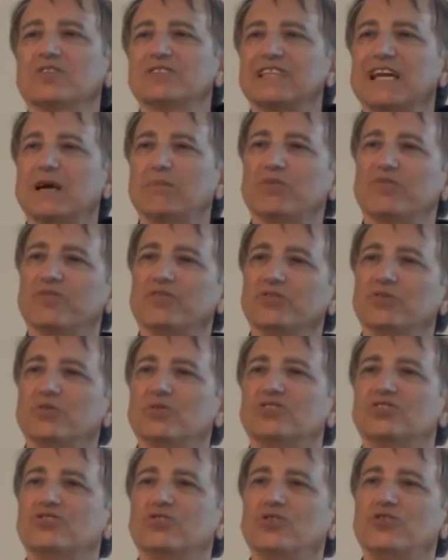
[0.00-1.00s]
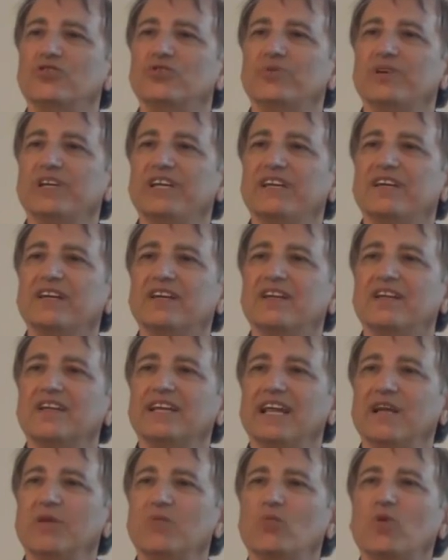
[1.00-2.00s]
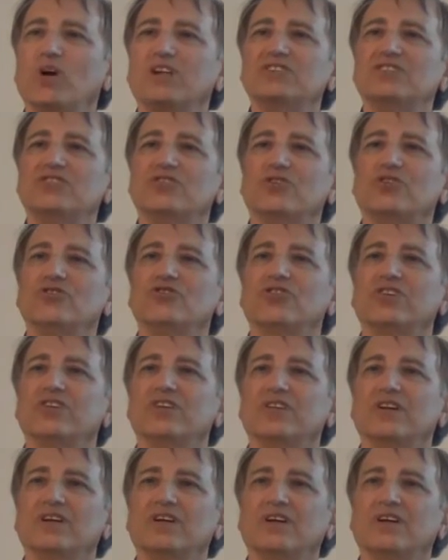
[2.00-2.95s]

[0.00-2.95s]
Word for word: For example, if you do a surgery and one surgeon